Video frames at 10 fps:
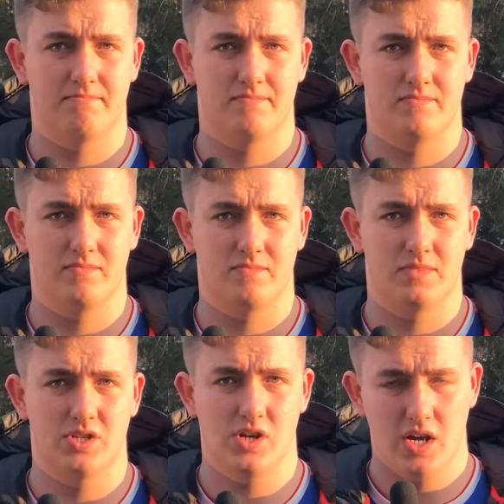brother is going to
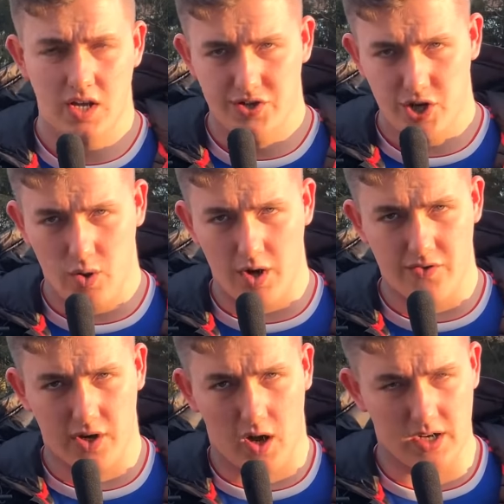pick a ticket to
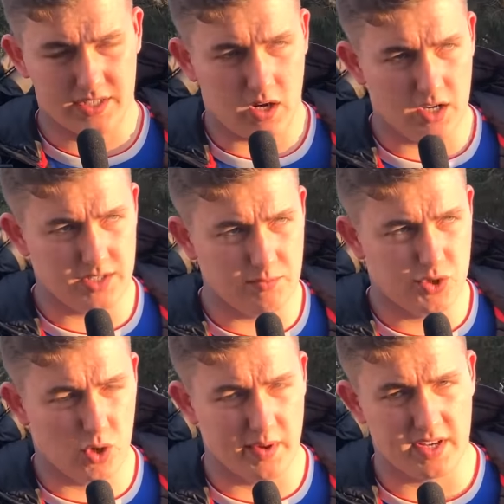make sure,
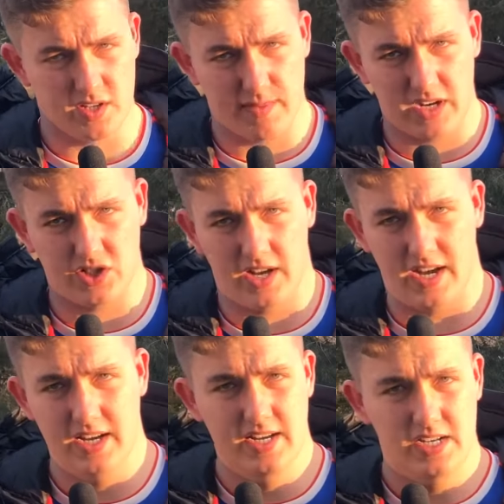well, in case
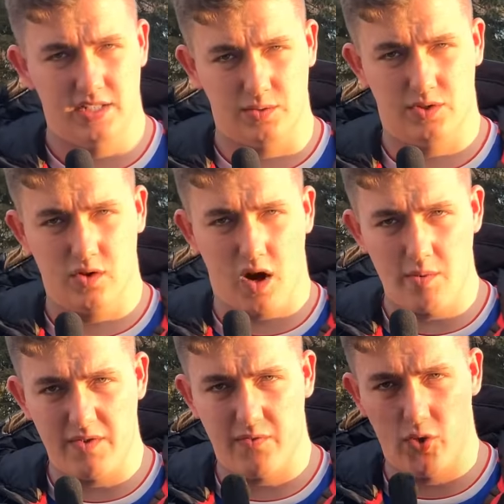someone accuses me
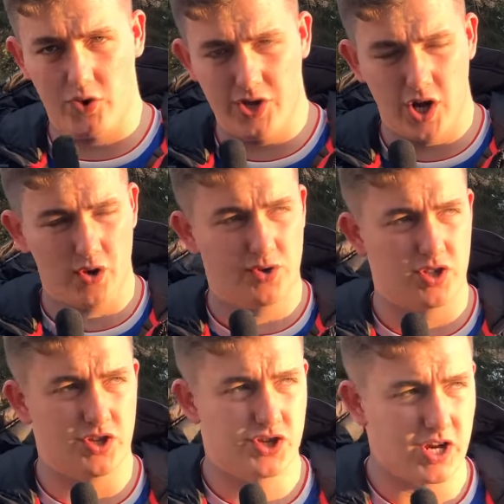of cheating or whatever.
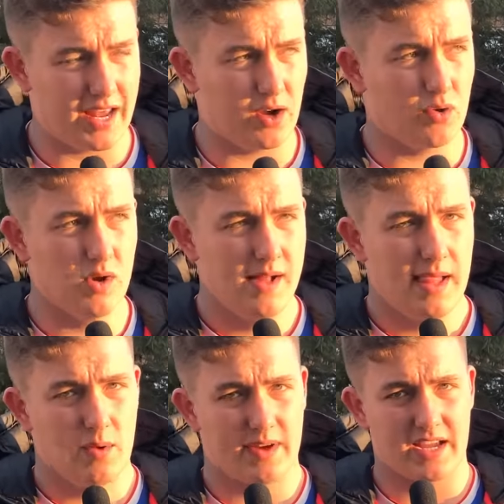All right,
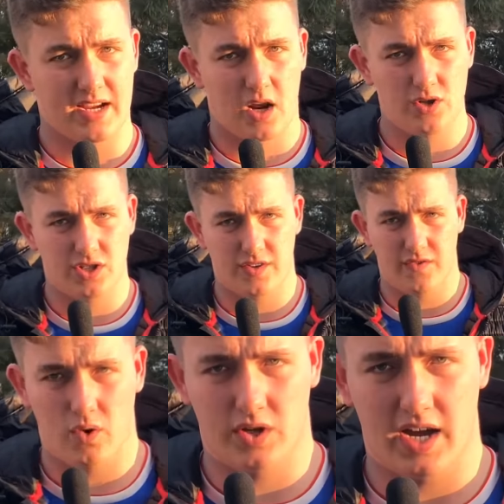okay,
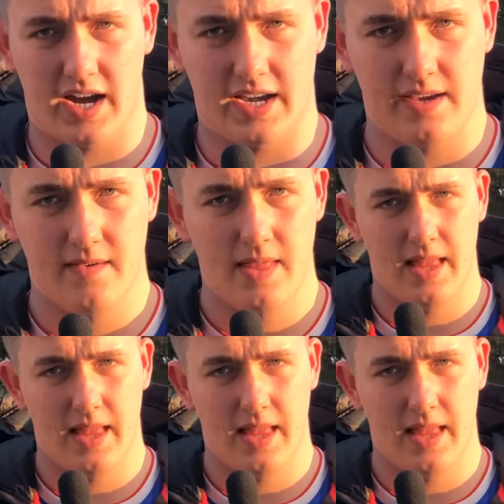whatever. Luke,